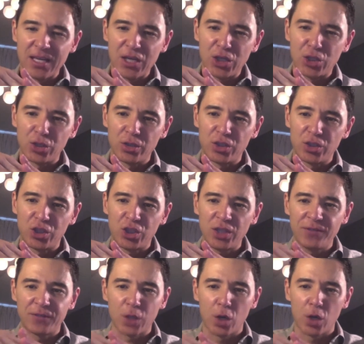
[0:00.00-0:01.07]
it should
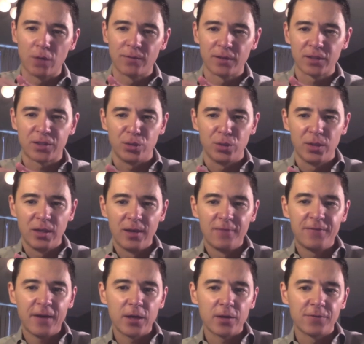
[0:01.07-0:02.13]
shift over to
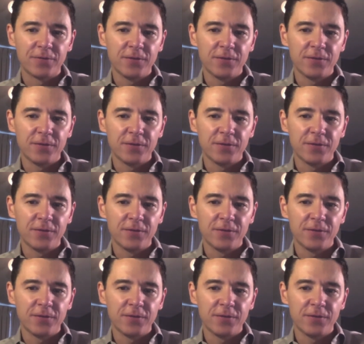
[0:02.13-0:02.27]
fight or